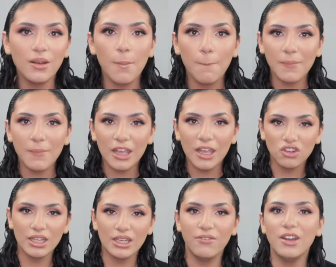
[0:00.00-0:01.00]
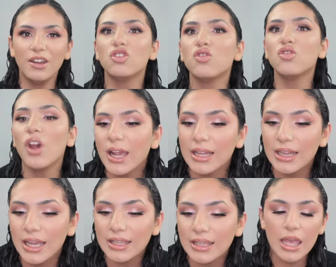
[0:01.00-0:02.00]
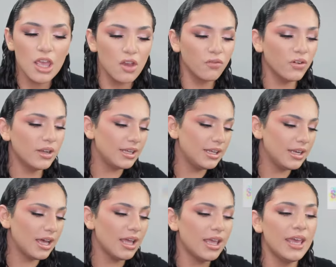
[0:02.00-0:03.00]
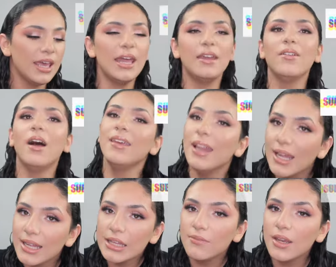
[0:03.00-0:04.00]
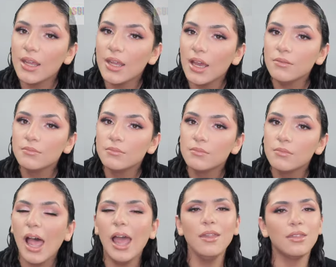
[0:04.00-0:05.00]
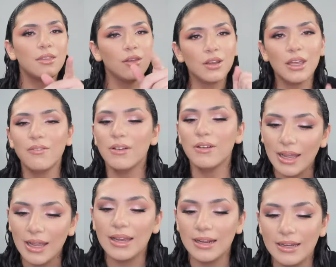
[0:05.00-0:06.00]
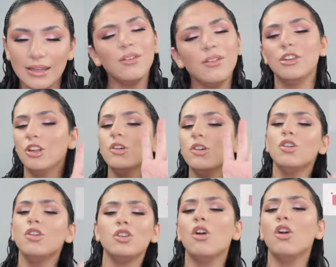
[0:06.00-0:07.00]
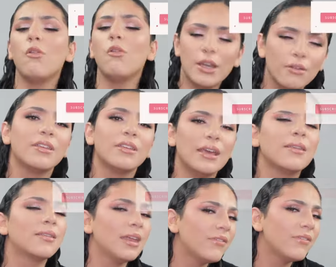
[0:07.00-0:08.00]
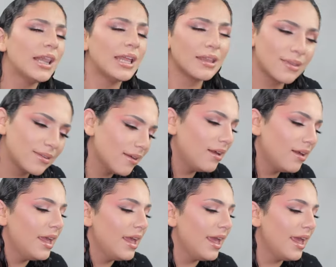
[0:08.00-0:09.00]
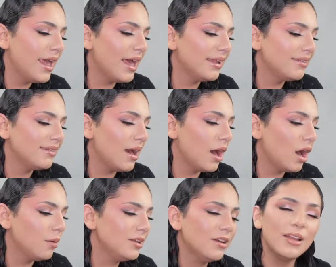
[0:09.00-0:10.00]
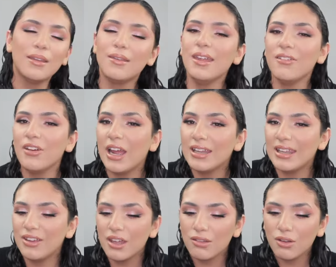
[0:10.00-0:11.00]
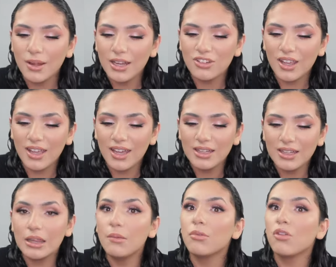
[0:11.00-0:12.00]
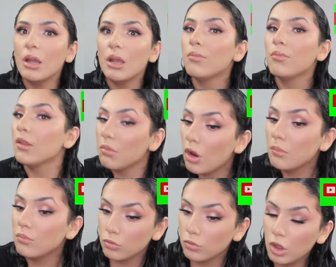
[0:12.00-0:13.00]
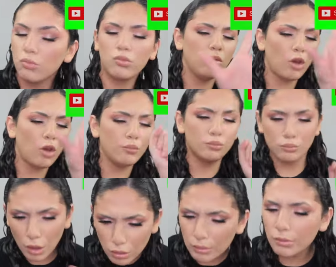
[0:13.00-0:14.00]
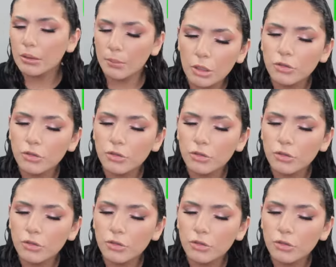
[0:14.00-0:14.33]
it a major like. Give it a dragon like for Nikita. And if y'all didn't like this video, I still give it a like, honey. So, you know, you already know the gigs. Give it a like still. And, you know, that's it. I thank you guys so much. And subscribe. You know, subscribe to my